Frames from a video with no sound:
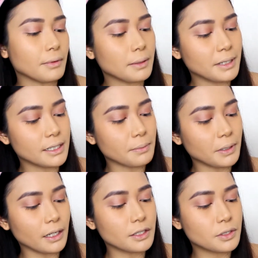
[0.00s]
I'm gonna be
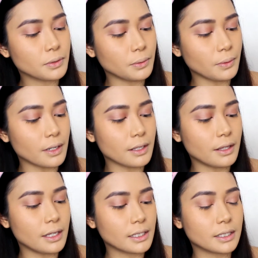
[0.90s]
dipping into
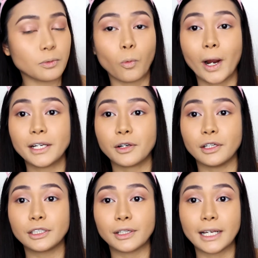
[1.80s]
this white
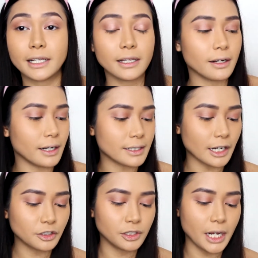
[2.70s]
color right here. It's
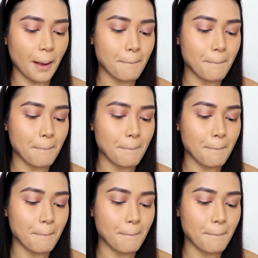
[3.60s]
actually a